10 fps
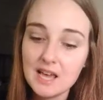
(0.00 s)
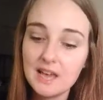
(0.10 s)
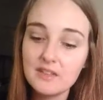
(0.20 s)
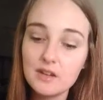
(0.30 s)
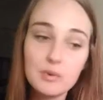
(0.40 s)

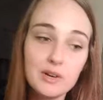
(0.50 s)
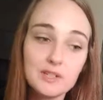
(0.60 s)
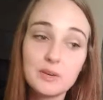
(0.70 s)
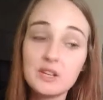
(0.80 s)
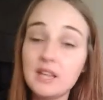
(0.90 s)
And there are
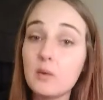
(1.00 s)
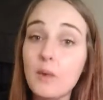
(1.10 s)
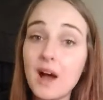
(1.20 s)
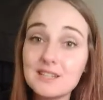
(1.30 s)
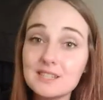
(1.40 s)
points where you're like,
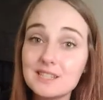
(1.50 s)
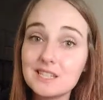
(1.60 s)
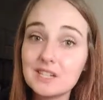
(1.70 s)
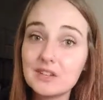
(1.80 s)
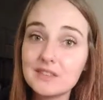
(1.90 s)
why is he
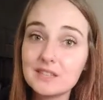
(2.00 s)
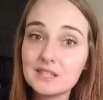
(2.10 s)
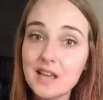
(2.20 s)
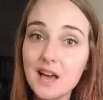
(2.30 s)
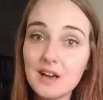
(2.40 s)
still in
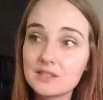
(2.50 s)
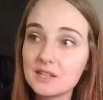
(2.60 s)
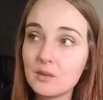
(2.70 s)
this house?